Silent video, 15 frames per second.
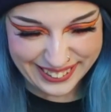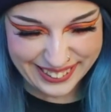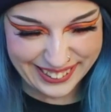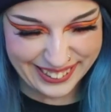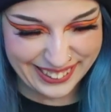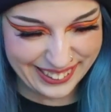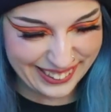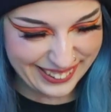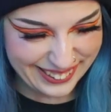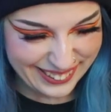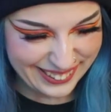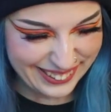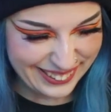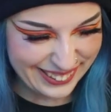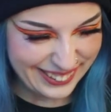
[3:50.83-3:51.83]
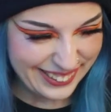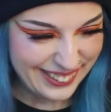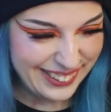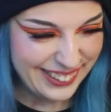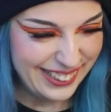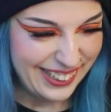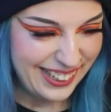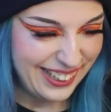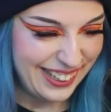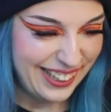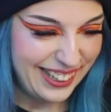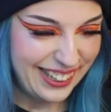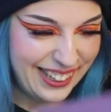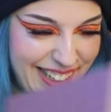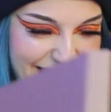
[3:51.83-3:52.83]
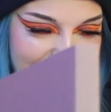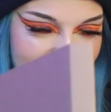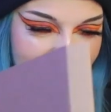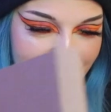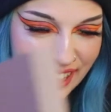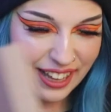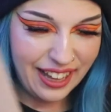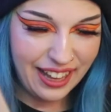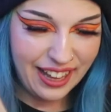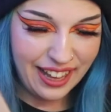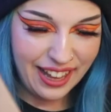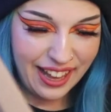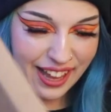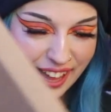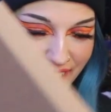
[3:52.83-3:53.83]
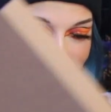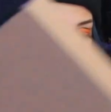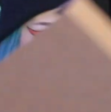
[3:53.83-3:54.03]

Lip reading: (silence)